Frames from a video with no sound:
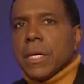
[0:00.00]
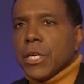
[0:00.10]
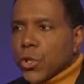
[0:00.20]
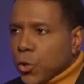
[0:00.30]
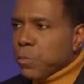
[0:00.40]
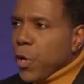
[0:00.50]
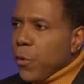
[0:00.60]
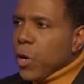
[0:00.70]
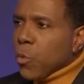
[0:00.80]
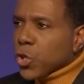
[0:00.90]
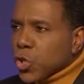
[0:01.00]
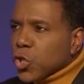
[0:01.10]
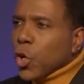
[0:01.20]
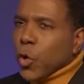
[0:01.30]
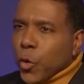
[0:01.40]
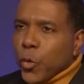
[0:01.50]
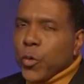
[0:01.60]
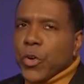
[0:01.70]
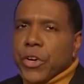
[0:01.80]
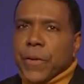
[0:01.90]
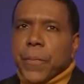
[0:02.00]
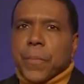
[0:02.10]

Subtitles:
his spirit was stirred